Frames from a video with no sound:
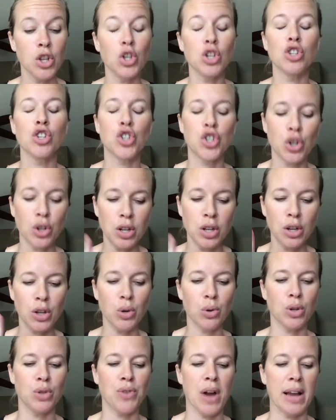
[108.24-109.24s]
Should
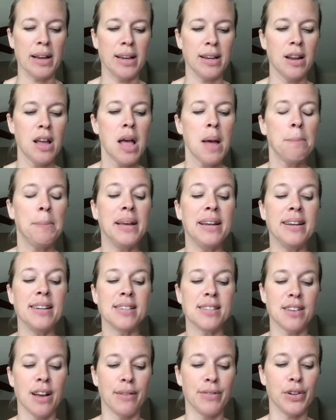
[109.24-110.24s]
your dragon be
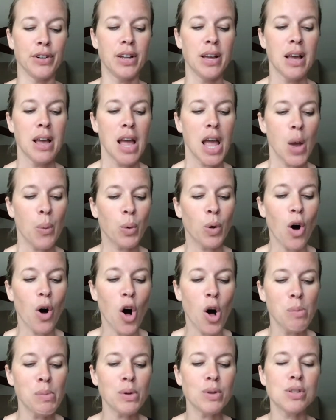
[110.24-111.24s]
discovered, it will
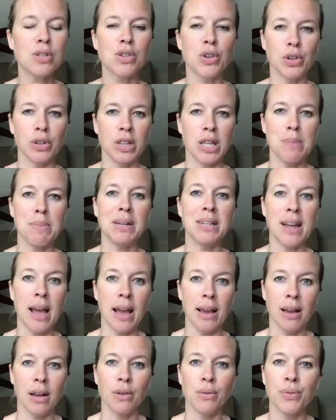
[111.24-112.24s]
almost certainly be
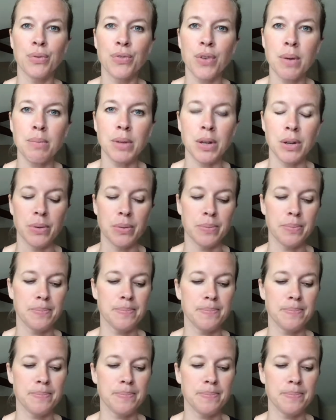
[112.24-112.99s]
taken from you.